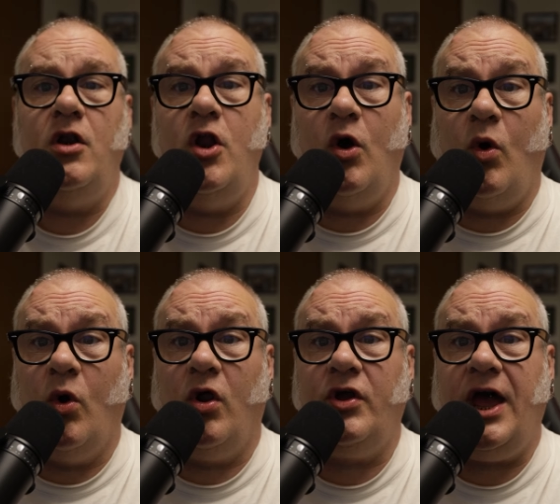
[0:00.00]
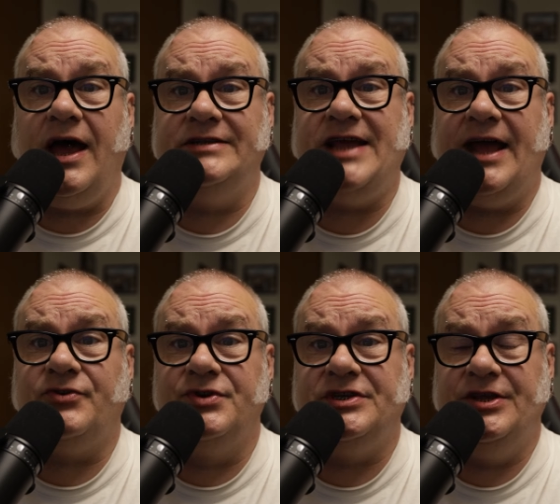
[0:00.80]
No oral contact
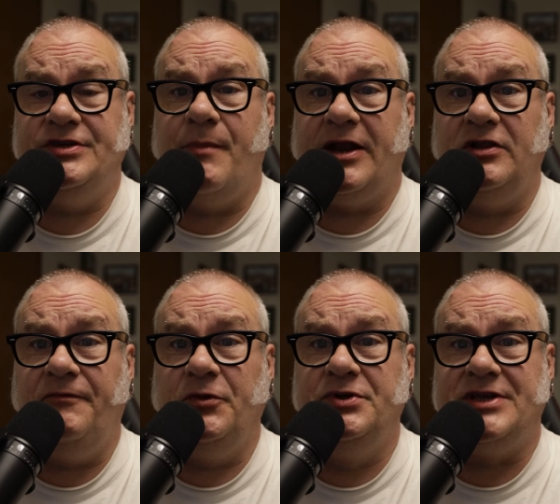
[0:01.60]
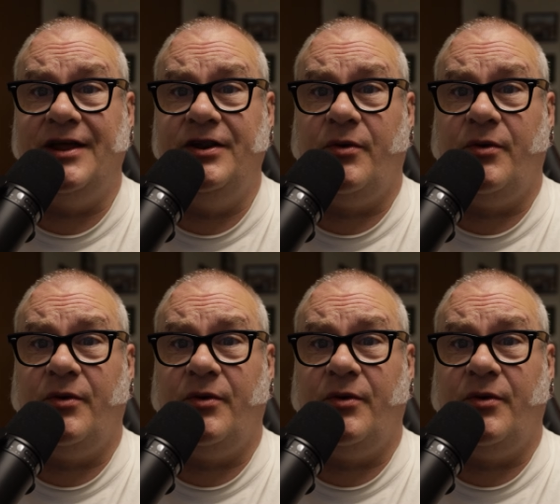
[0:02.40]
or exchange of bodily fluids on or